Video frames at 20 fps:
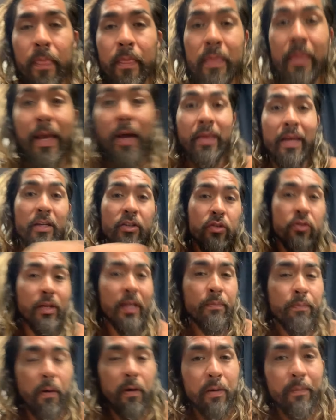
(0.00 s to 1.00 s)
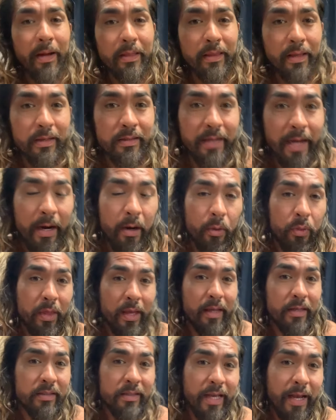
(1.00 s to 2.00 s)
Now, the interesting part about the entire
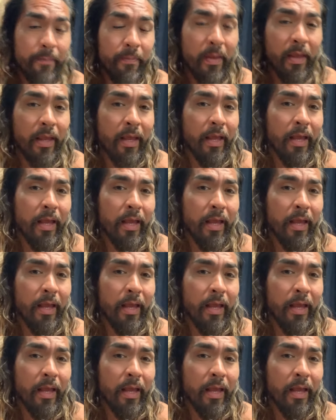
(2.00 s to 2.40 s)
thing is that